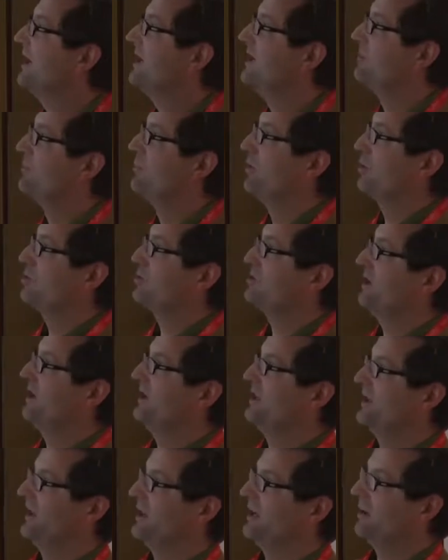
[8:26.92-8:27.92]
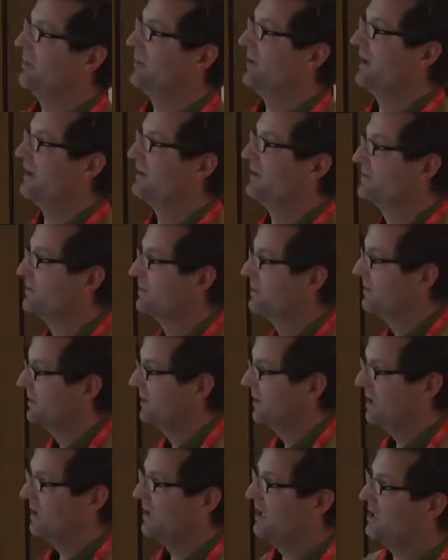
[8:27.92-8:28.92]
in a blockchain database?
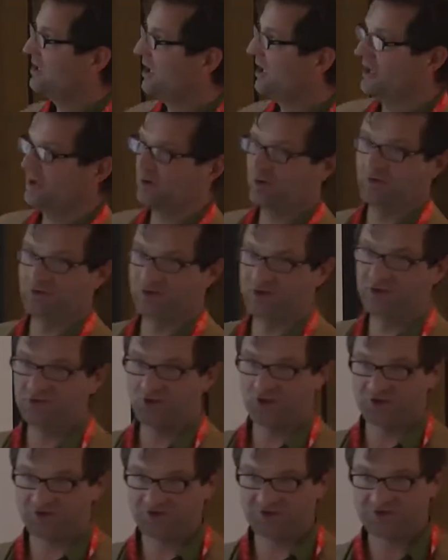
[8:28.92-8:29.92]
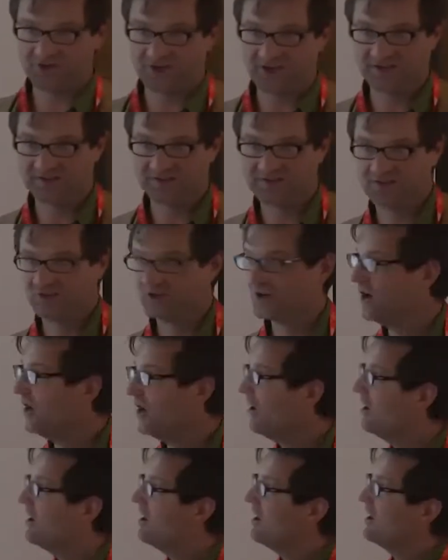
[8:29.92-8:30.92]
Internet of Research things, you
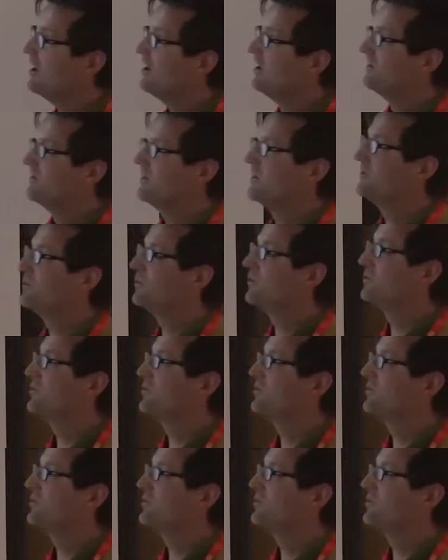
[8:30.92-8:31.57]
know? This would